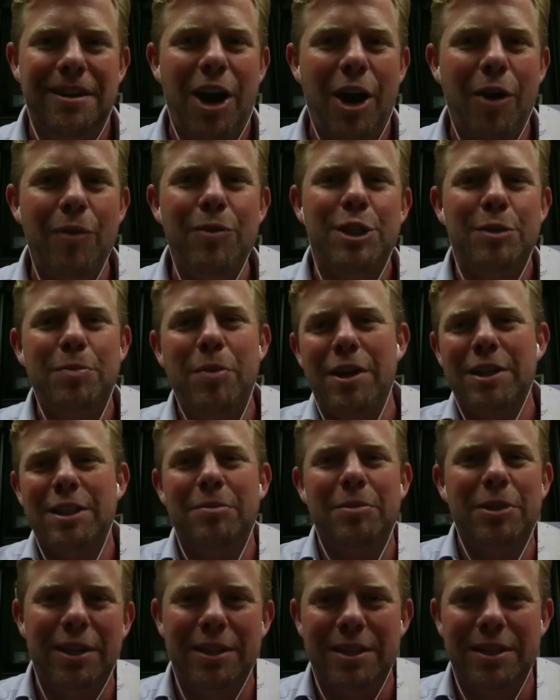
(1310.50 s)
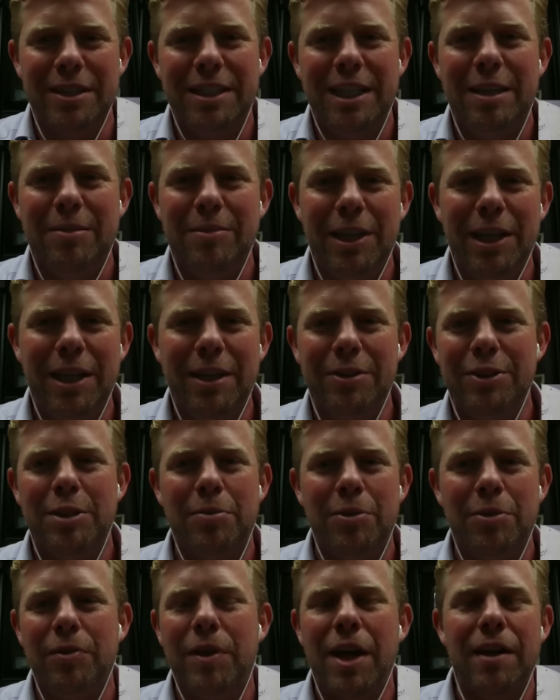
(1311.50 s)
Our responsibility as a team leader is
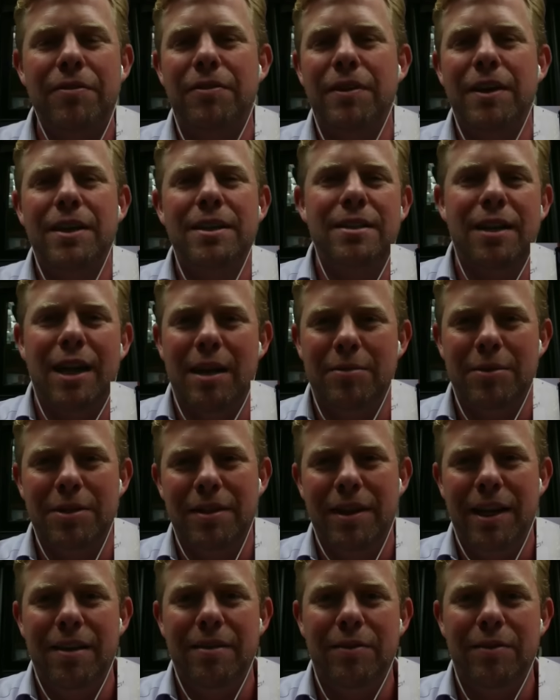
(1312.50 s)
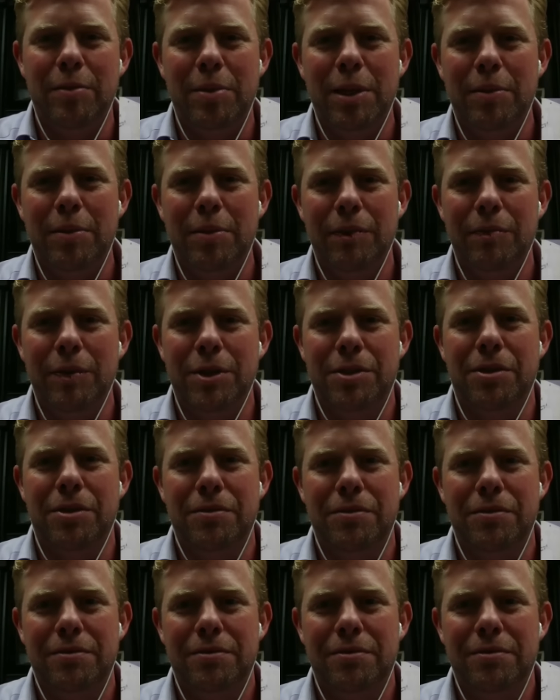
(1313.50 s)
to provide face time to that of the people that we
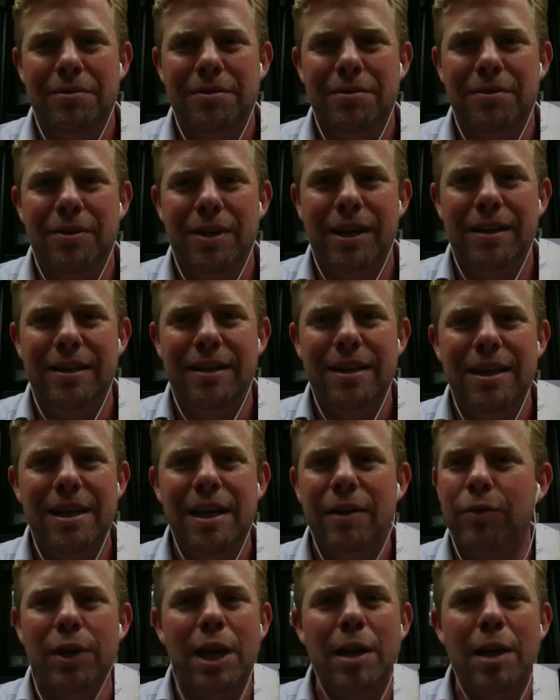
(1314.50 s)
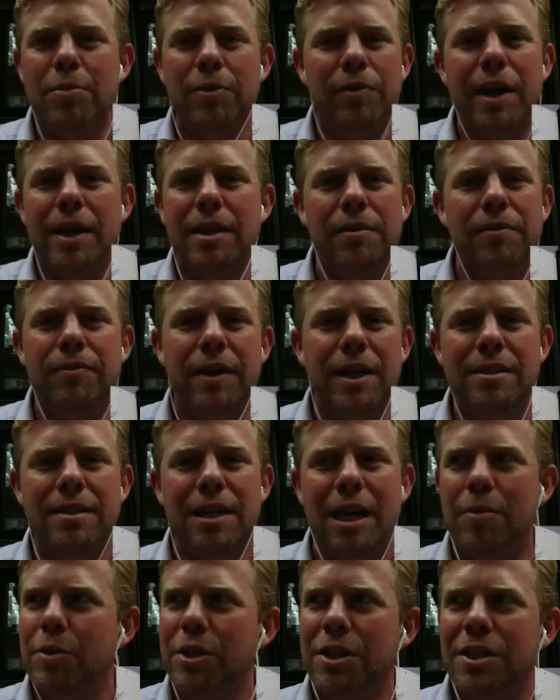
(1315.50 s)
serve, right? If we're not providing the
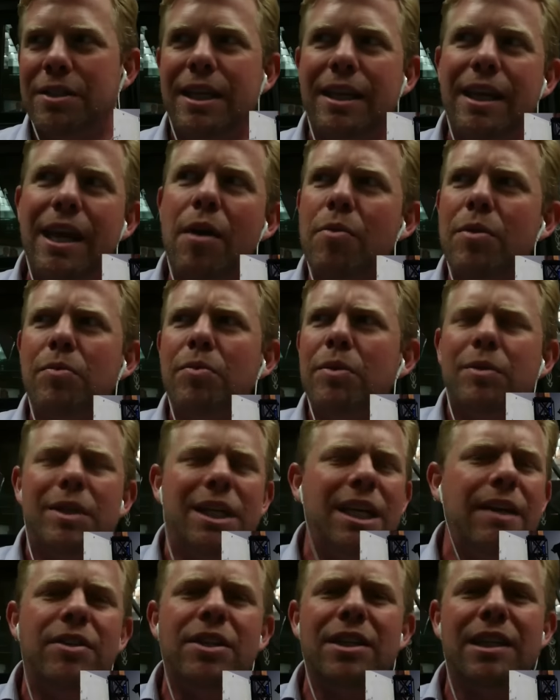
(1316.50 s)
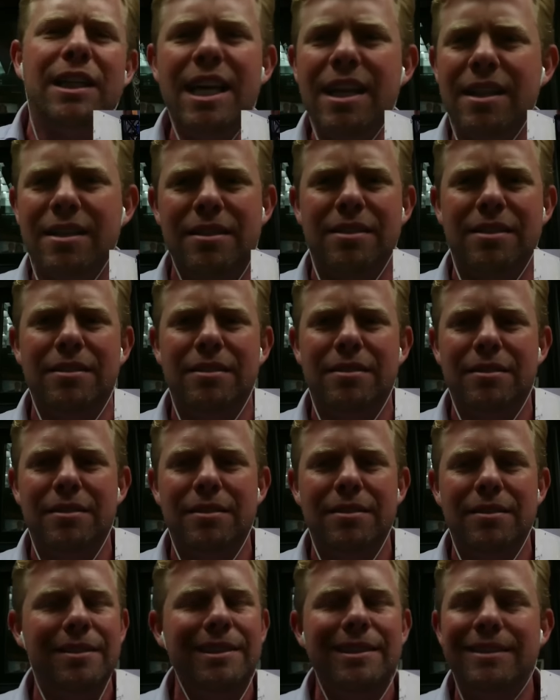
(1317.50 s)
face time, we just say, yeah, we're giving you leads.
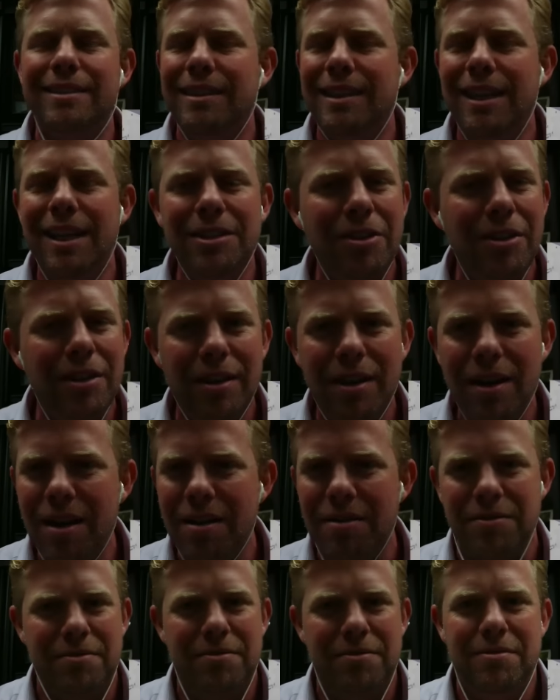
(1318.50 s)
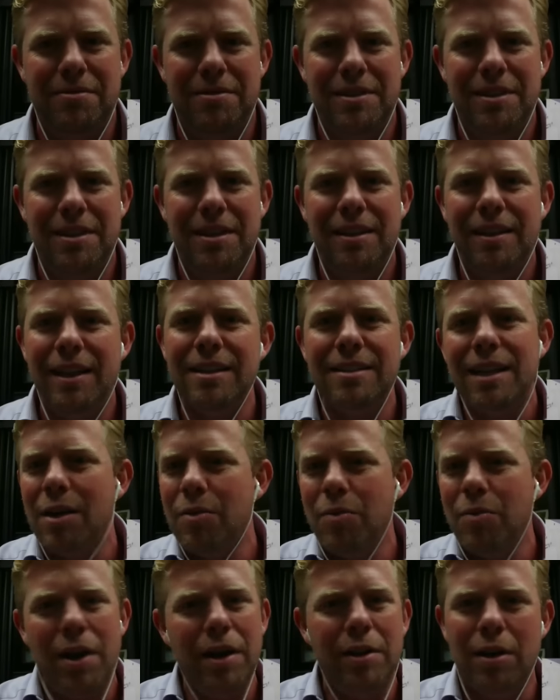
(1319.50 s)
Leads aren't enough. That's
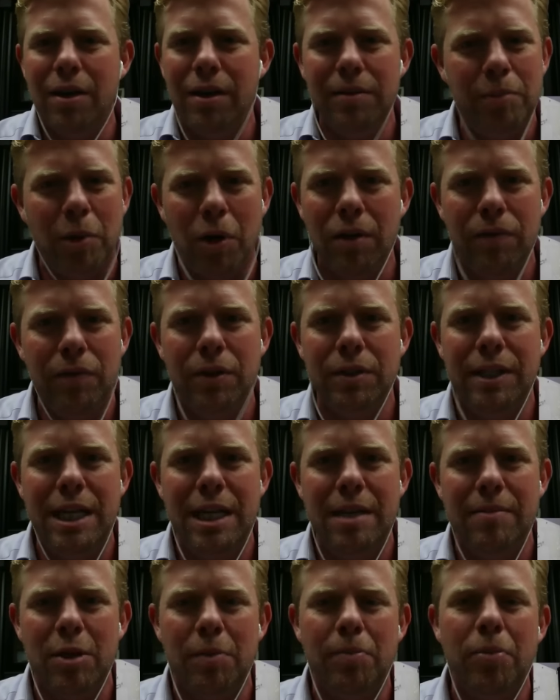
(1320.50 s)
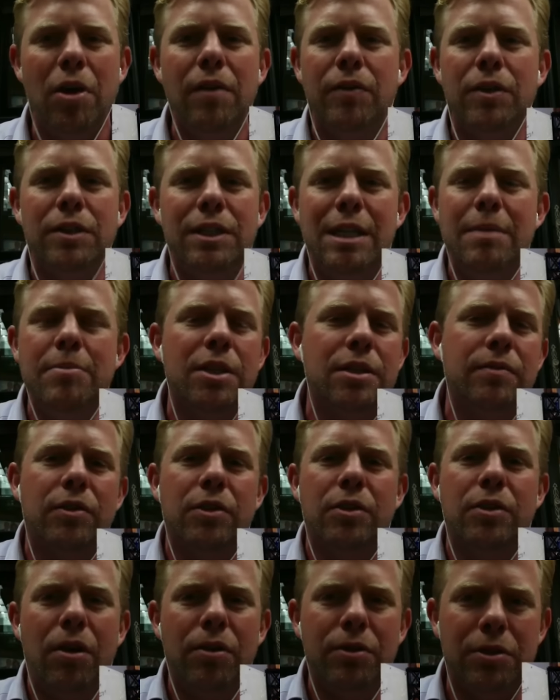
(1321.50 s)
not why they're on part of our team. They're part of our team because of
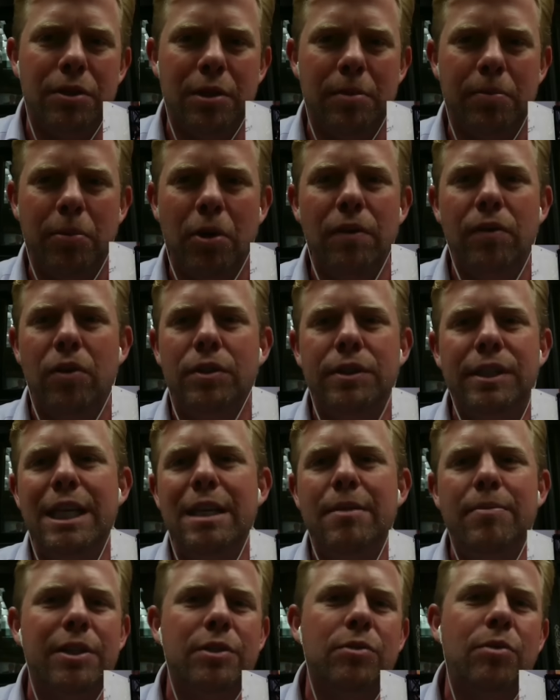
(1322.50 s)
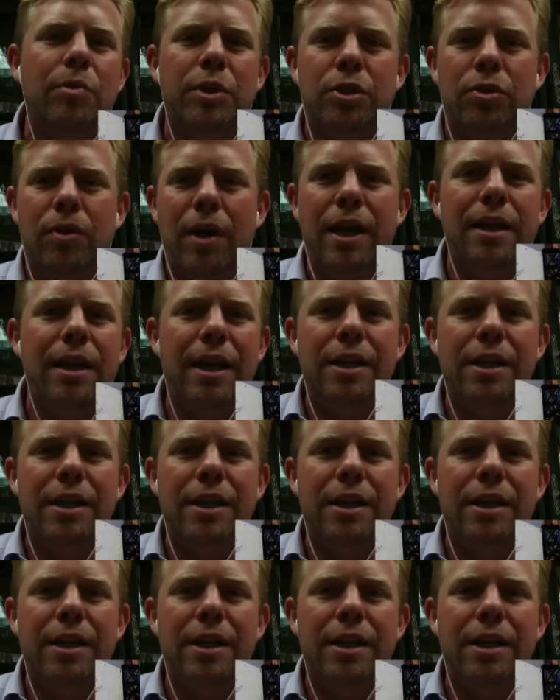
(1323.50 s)
our culture. They're part of our team because what we train